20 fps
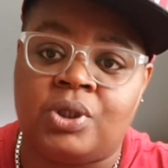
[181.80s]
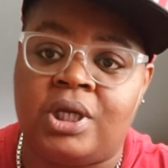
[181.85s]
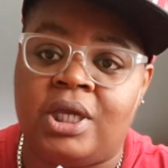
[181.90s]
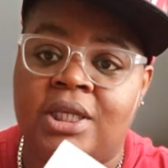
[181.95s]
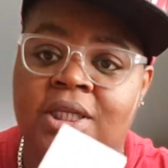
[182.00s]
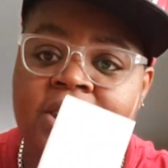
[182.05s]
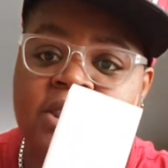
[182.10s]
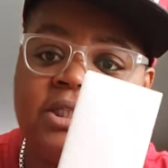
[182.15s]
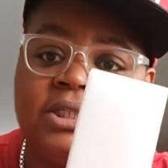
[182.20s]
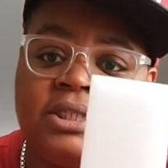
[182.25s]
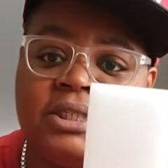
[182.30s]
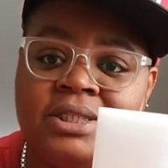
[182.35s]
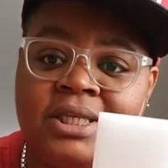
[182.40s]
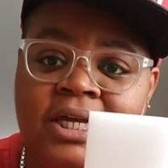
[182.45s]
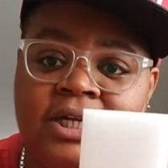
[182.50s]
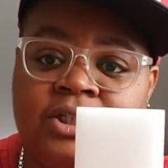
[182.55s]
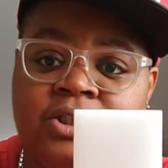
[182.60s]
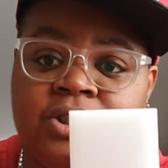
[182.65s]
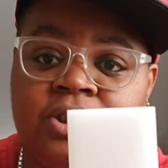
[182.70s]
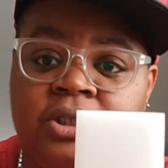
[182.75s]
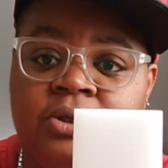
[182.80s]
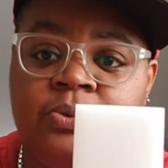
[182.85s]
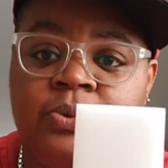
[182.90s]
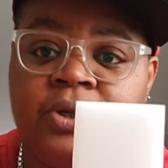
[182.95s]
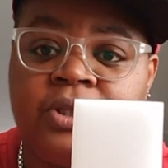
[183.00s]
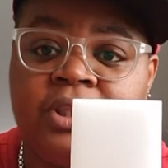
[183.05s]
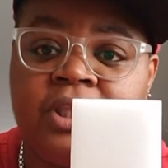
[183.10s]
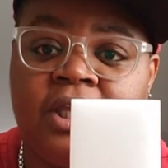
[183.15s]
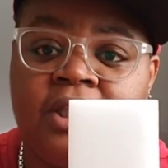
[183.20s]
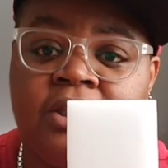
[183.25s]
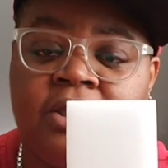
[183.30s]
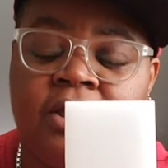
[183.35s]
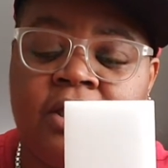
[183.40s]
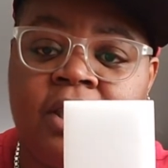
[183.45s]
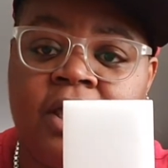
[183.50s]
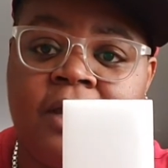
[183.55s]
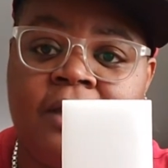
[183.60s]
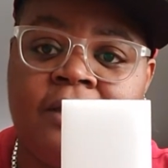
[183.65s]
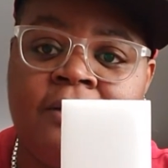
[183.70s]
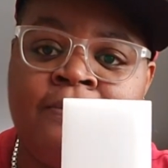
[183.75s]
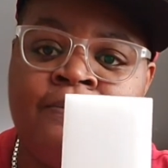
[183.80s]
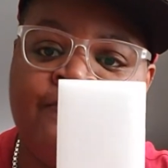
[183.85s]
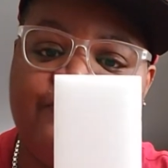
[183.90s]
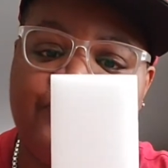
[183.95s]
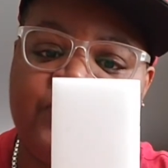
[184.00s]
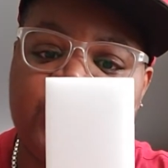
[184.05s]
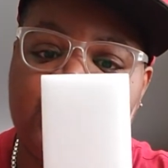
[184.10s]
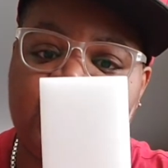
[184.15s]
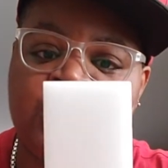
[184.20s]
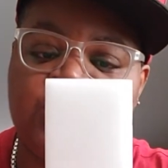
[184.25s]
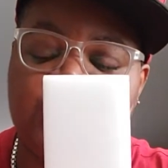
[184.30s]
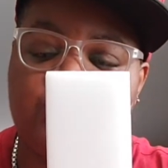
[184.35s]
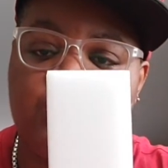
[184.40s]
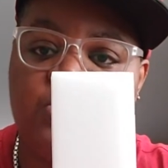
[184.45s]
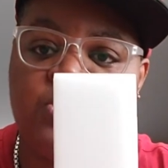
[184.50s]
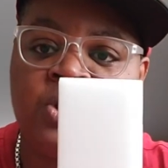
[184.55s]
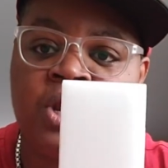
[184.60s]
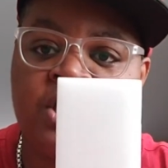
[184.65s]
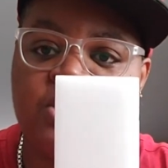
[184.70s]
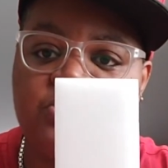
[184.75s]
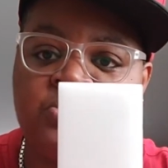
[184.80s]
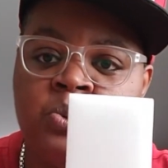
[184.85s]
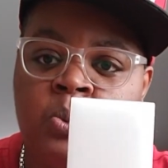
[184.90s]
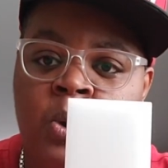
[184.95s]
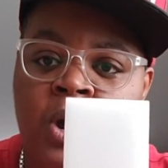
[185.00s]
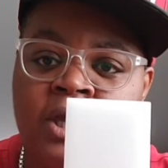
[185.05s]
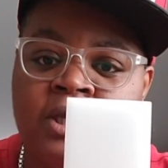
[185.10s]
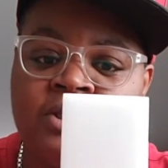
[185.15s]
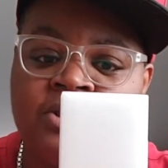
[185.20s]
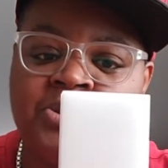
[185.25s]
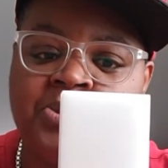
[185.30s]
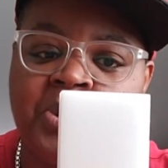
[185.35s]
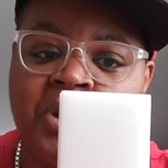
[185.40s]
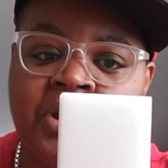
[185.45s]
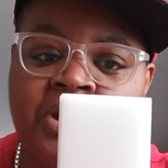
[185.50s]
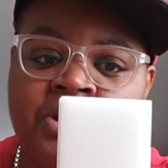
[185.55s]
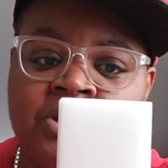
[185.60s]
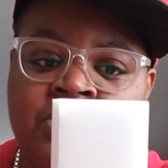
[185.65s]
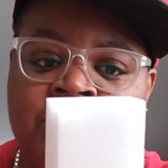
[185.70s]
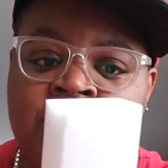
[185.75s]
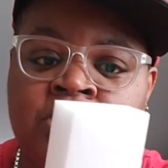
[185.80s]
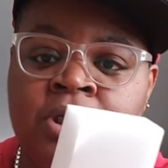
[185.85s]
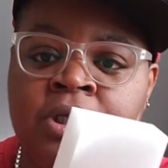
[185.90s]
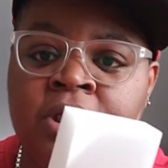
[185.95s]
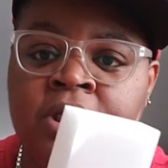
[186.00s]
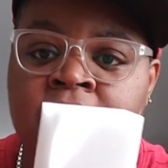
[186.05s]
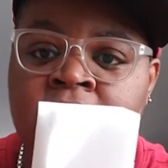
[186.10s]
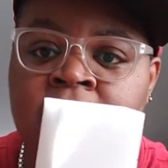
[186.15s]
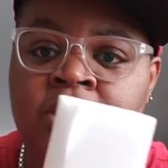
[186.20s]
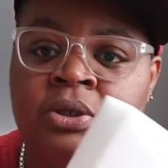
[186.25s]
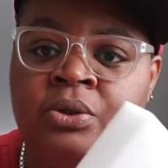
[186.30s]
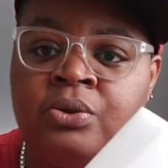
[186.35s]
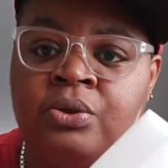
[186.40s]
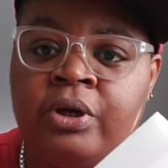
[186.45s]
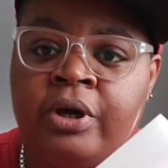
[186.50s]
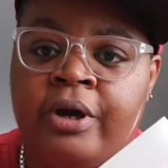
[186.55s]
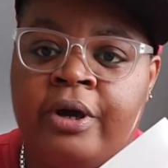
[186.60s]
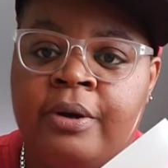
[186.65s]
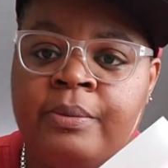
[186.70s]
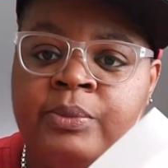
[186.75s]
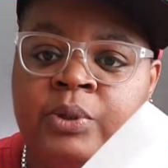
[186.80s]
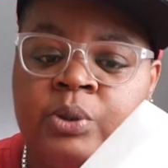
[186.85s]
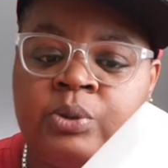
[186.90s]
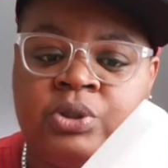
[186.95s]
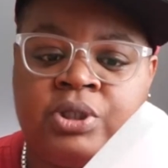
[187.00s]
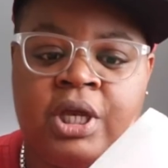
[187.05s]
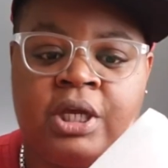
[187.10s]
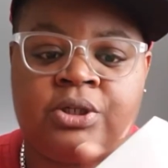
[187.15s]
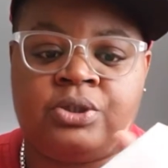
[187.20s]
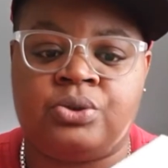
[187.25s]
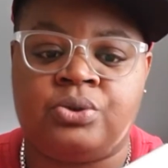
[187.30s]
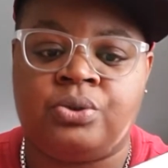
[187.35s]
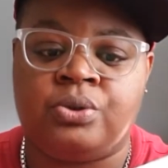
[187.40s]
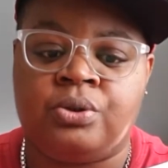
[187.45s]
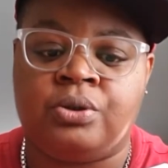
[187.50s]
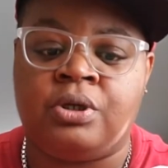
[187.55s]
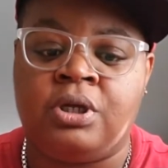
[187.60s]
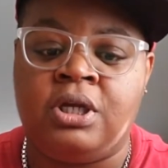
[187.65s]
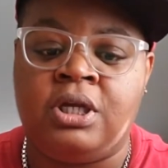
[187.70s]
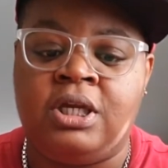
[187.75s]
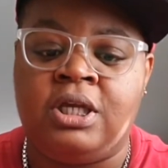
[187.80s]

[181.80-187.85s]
And this is actually what they look like. Just a nice white sponge, no texture.